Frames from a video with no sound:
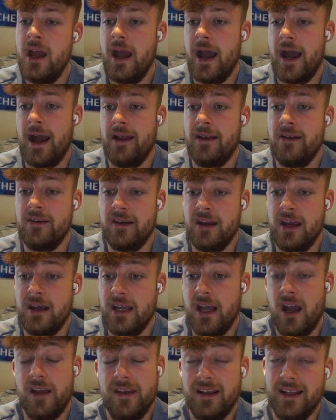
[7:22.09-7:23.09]
And
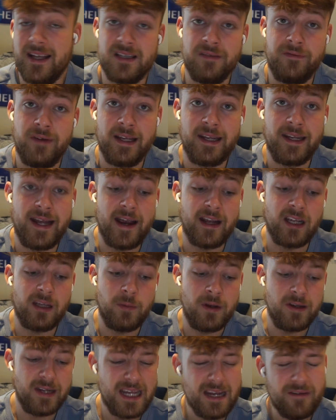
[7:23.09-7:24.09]
yeah, I think that's a valid
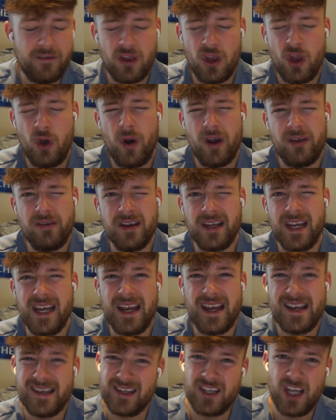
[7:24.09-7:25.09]
argument, even though I think
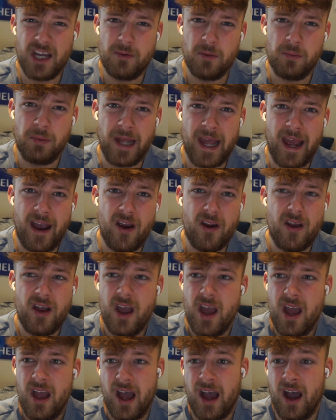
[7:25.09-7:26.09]
he is the type of player,
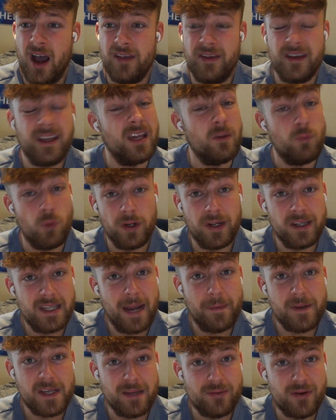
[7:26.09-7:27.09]
I think he would
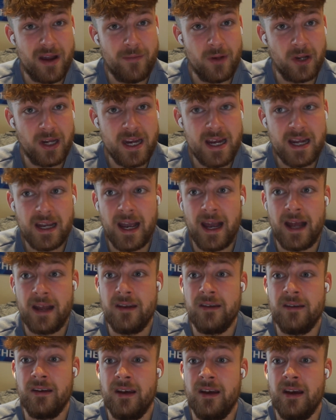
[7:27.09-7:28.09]
adapt to the Premier League.
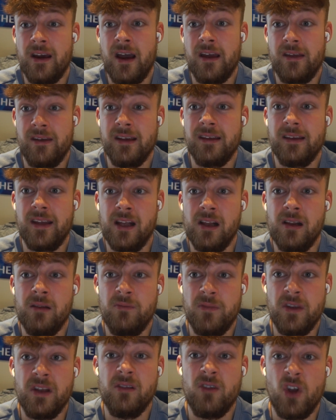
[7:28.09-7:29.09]
And I think they'll
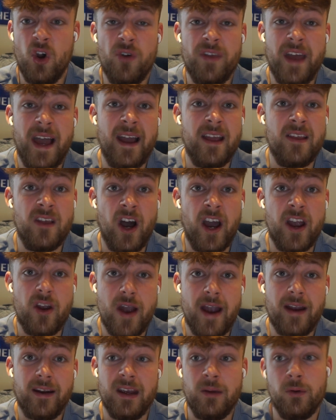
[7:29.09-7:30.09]
know that in the
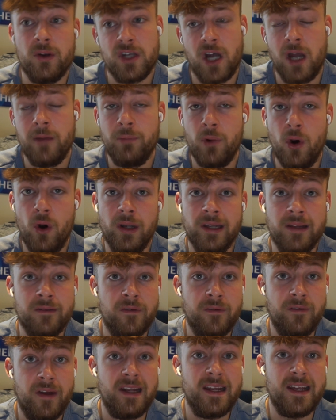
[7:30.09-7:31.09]
hierarchy with Todd Bowley and
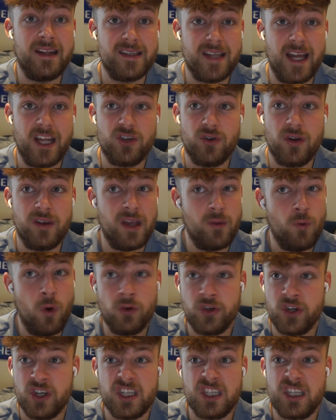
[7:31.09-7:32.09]
Vivelli, etc. They
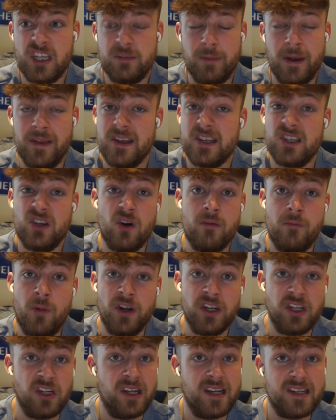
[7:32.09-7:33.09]
won't just spend this sort of
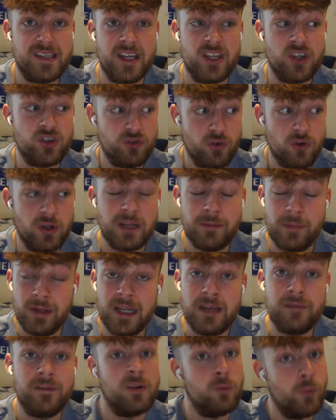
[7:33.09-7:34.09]
money unless they truly
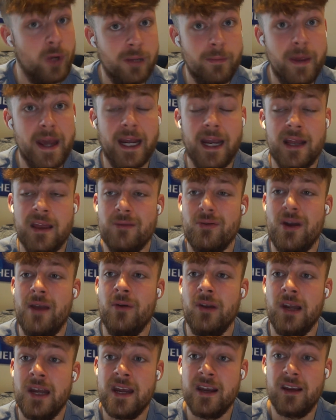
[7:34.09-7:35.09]
believe he will make it in the
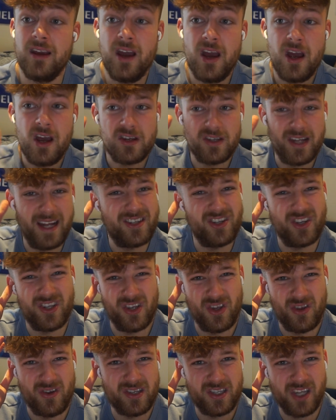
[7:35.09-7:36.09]
Premier League. So that's just
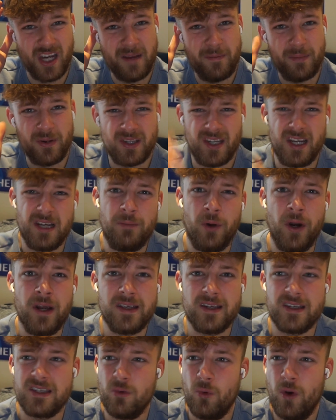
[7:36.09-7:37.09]
another side
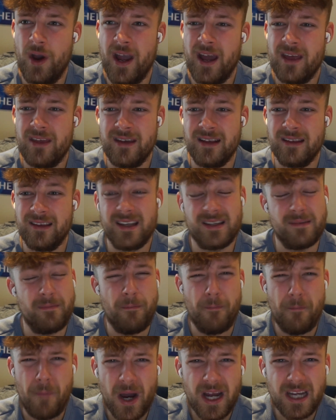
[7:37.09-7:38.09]
point as to why I think this
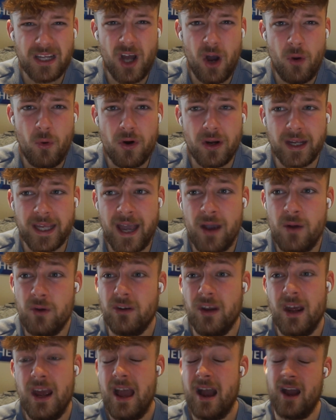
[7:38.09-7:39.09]
might not work
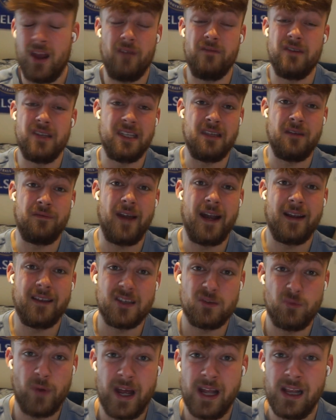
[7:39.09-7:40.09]
out. And obviously the fact
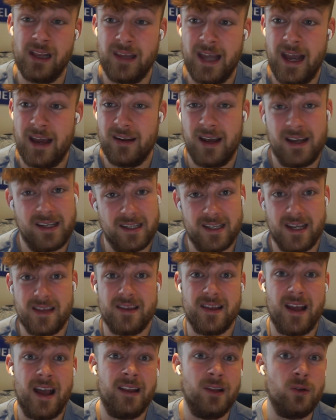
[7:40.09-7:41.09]
as well that, as I said,
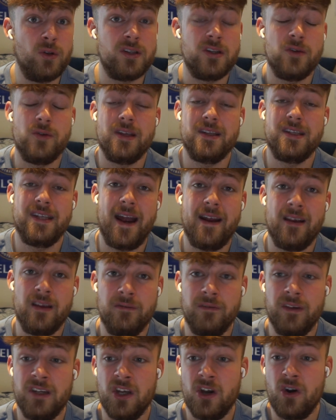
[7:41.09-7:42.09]
alluded to at the start of the
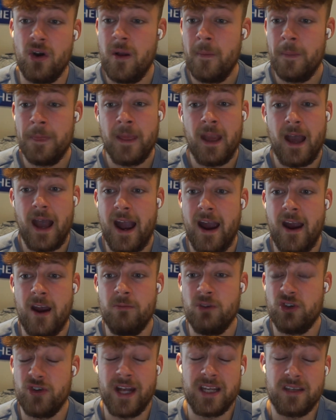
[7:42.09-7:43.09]
video, our
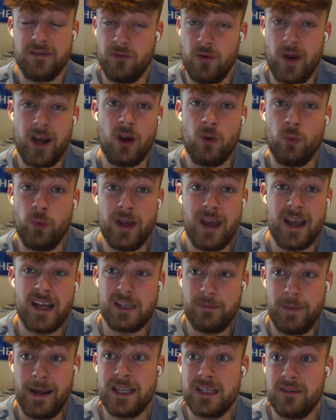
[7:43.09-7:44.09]
transfer record with
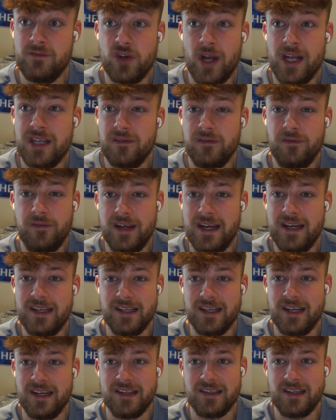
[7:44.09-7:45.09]
expensive transfer fees
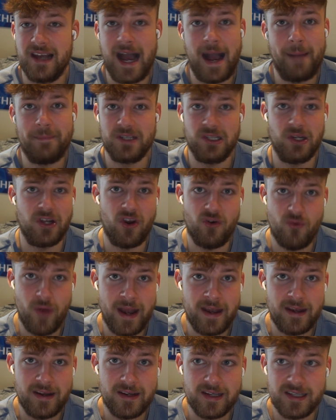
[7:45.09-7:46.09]
is absolutely
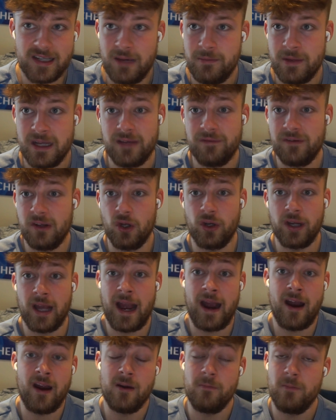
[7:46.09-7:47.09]
horrendous. I mean, if you look at
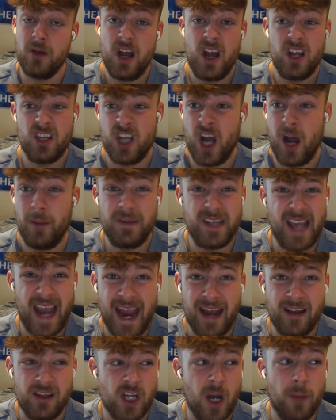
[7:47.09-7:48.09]
our top
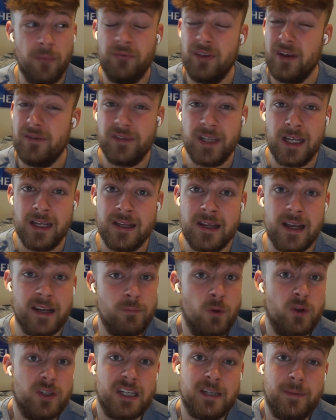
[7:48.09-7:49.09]
10, top 15
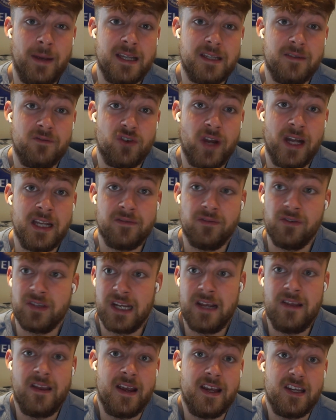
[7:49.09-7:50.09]
most expensive transfers
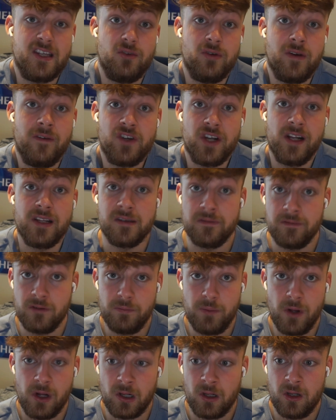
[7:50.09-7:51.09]
in the history of Chelsea
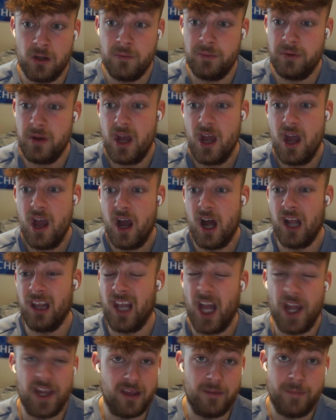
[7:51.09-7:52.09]
Football Club, a
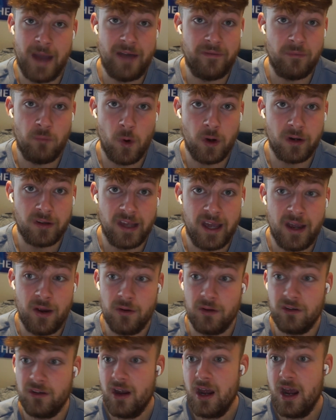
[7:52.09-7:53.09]
lot of them haven't worked
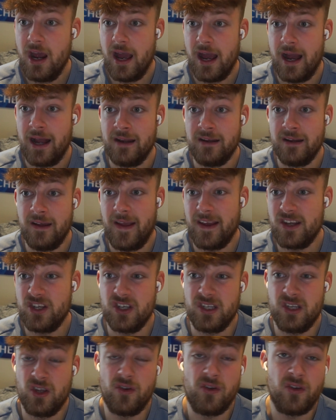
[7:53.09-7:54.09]
out. And that's
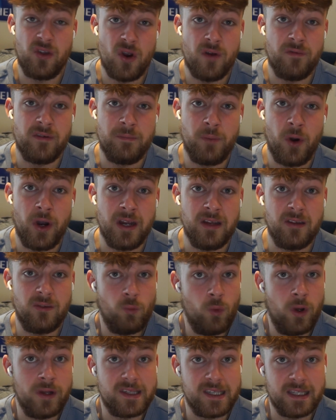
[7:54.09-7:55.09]
just another nervy point
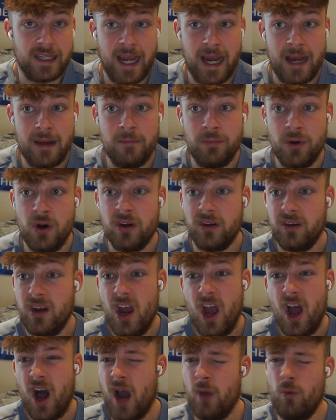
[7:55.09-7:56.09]
once again. But
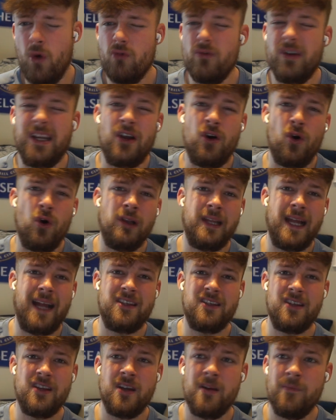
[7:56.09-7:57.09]
I won't really hold
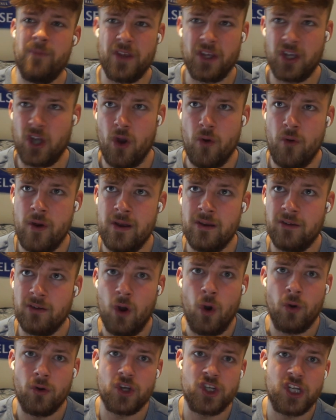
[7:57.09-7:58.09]
that to the current
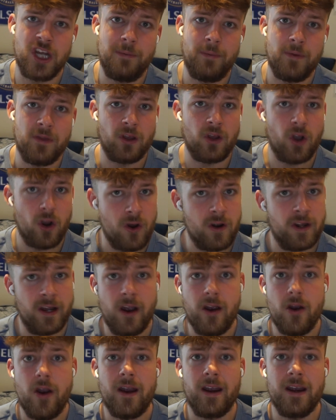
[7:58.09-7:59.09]
ownership and the current
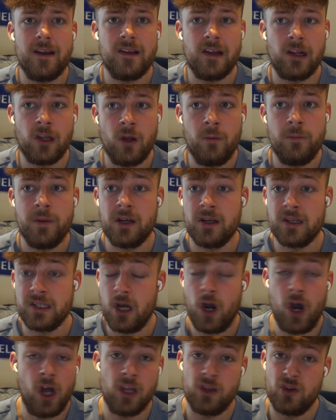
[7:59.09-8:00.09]
hierarchy of the club, because
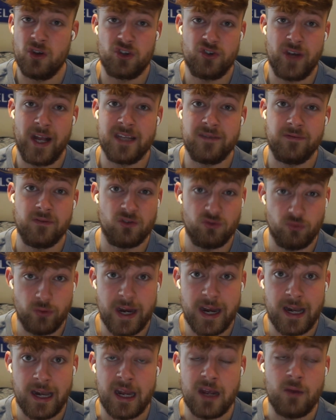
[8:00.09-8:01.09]
all of those transfers
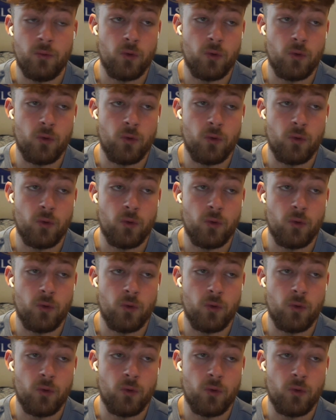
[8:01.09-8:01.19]
really